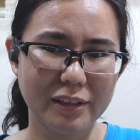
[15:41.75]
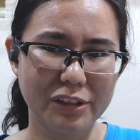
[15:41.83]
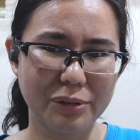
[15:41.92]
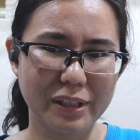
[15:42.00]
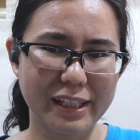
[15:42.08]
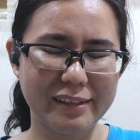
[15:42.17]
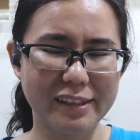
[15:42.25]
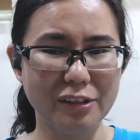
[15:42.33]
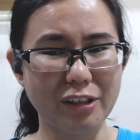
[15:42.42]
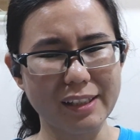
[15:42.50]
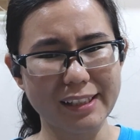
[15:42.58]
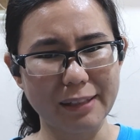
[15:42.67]
So
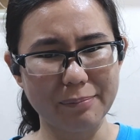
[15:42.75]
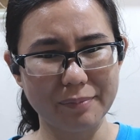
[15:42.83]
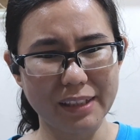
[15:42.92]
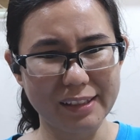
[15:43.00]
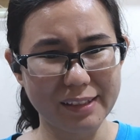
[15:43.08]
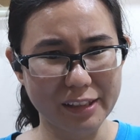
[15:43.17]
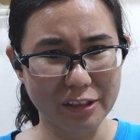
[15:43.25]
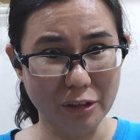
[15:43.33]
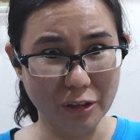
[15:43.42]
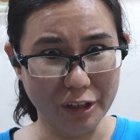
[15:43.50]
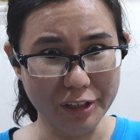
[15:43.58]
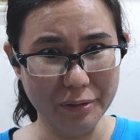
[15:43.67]
he's not some
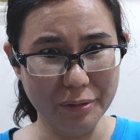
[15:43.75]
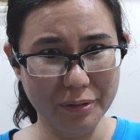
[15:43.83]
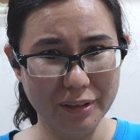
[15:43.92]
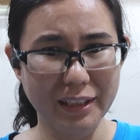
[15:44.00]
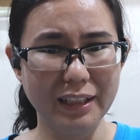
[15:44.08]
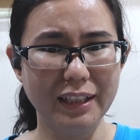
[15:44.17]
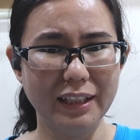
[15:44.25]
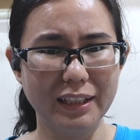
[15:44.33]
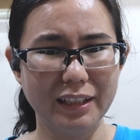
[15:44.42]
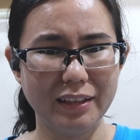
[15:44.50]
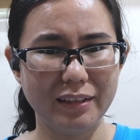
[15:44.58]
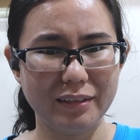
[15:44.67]
distant God.
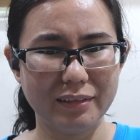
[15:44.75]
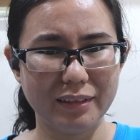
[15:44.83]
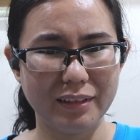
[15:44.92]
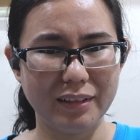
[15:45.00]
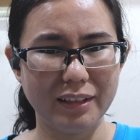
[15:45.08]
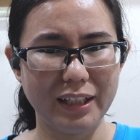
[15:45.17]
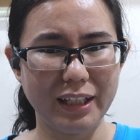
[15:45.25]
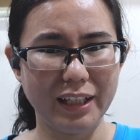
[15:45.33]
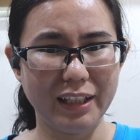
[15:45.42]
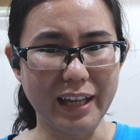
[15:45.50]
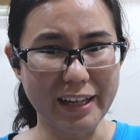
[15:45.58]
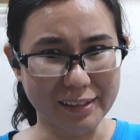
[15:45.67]

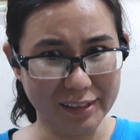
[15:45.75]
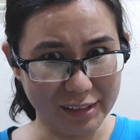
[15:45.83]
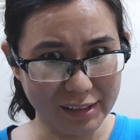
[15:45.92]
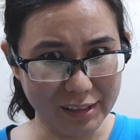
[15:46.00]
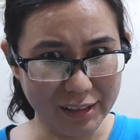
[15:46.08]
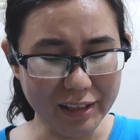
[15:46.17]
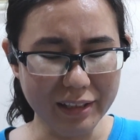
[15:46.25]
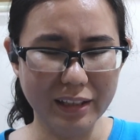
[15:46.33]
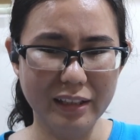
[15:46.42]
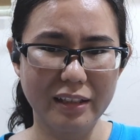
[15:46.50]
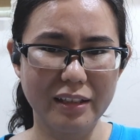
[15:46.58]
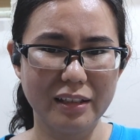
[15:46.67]
He
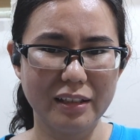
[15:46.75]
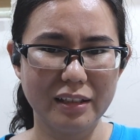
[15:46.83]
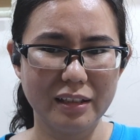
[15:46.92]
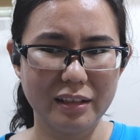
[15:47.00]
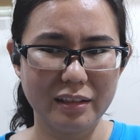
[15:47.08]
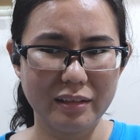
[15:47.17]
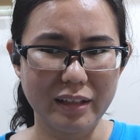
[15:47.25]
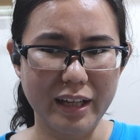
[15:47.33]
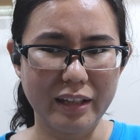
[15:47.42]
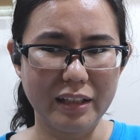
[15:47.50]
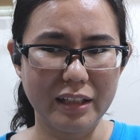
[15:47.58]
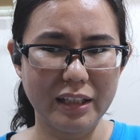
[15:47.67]
existed
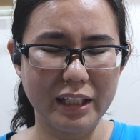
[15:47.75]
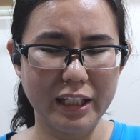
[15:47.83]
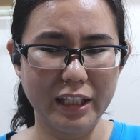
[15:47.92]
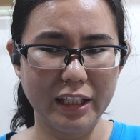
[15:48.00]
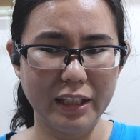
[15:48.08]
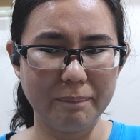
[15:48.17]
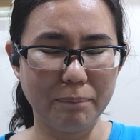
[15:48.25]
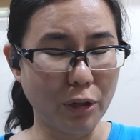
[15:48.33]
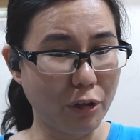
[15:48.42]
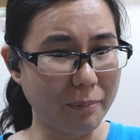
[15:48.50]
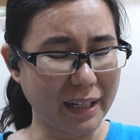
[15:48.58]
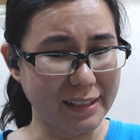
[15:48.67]
and he
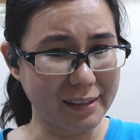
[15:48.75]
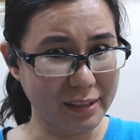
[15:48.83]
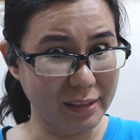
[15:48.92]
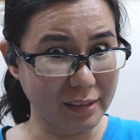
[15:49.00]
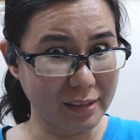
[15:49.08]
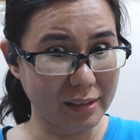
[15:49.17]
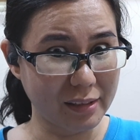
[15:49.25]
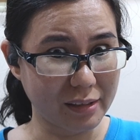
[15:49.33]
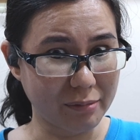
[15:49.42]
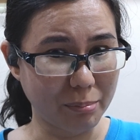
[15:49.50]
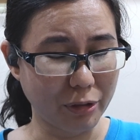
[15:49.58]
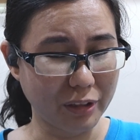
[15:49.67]
bore my
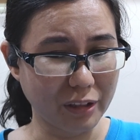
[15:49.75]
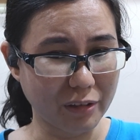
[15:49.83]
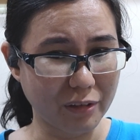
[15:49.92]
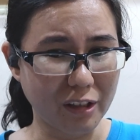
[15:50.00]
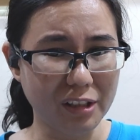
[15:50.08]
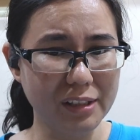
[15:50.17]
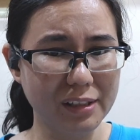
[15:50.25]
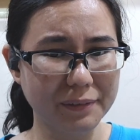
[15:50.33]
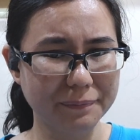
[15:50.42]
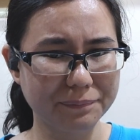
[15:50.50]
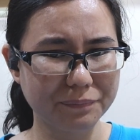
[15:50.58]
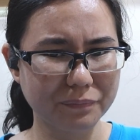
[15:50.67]
sins upon the
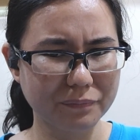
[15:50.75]
cross.